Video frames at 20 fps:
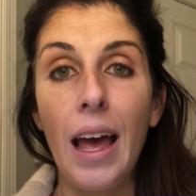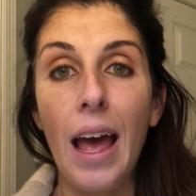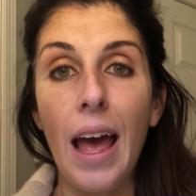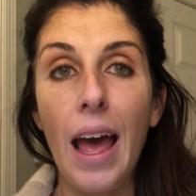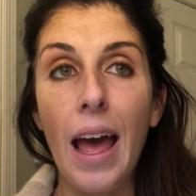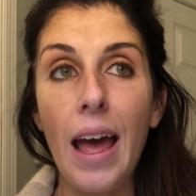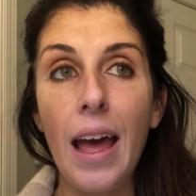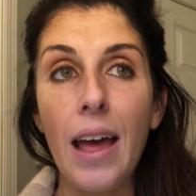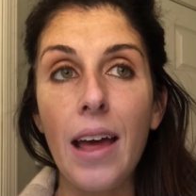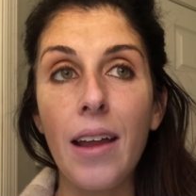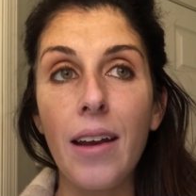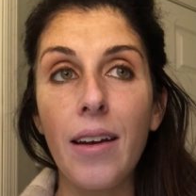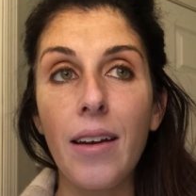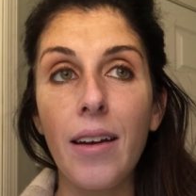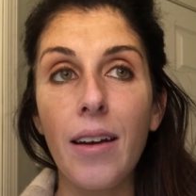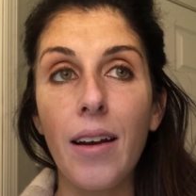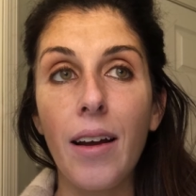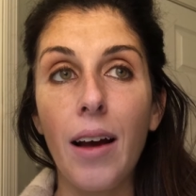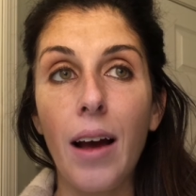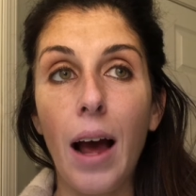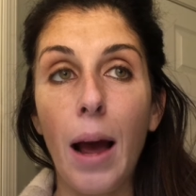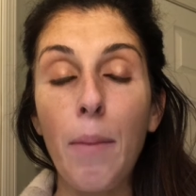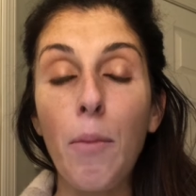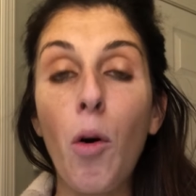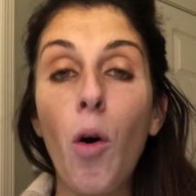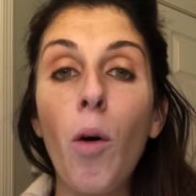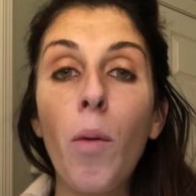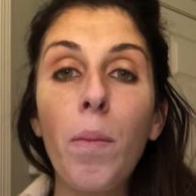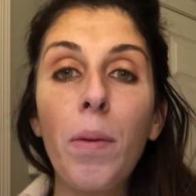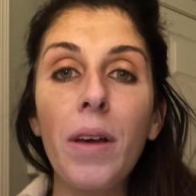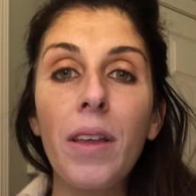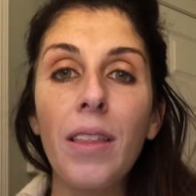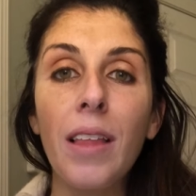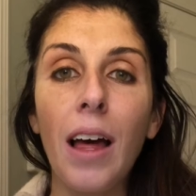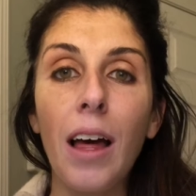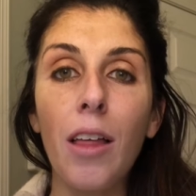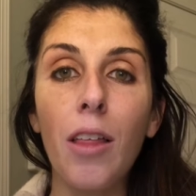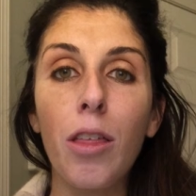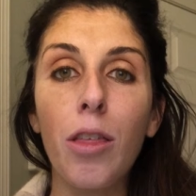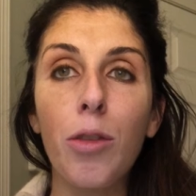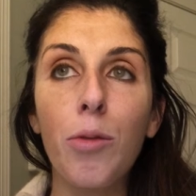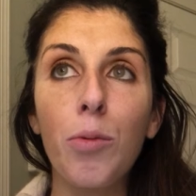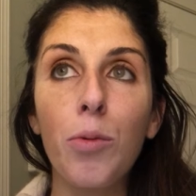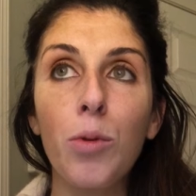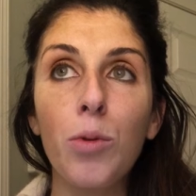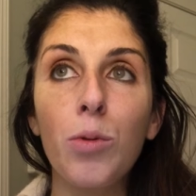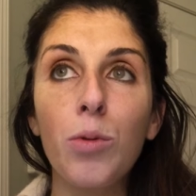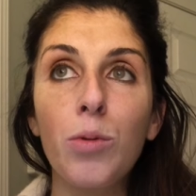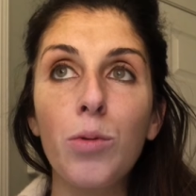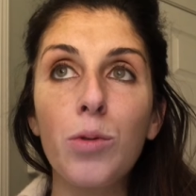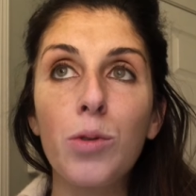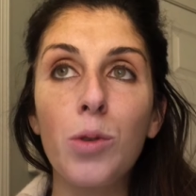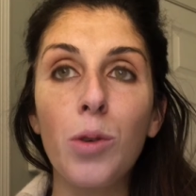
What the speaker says: And I'm hoping that through